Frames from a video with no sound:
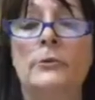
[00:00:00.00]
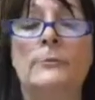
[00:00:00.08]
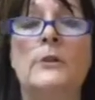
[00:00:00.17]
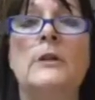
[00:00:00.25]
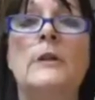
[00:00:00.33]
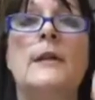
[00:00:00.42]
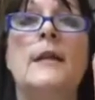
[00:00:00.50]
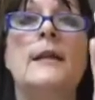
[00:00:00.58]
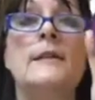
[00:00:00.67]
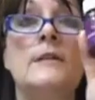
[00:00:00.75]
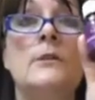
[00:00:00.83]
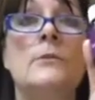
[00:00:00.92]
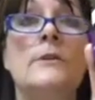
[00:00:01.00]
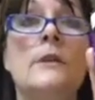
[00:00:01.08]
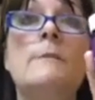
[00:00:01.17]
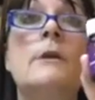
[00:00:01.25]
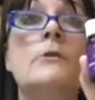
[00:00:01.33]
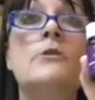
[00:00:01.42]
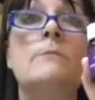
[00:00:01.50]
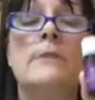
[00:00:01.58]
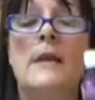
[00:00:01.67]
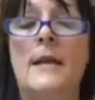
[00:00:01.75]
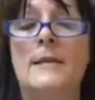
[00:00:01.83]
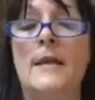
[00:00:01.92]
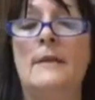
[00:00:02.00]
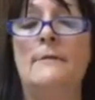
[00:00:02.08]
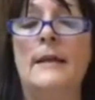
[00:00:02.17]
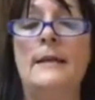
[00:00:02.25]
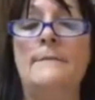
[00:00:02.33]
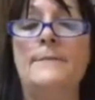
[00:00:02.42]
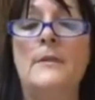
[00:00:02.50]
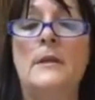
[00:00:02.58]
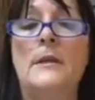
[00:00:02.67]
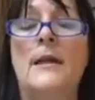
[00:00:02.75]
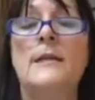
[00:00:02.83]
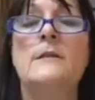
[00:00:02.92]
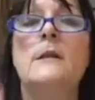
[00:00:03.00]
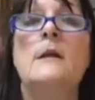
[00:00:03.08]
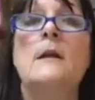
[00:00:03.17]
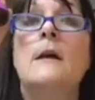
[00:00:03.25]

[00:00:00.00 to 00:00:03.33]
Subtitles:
book and deal with the emotion behind that, right, guys?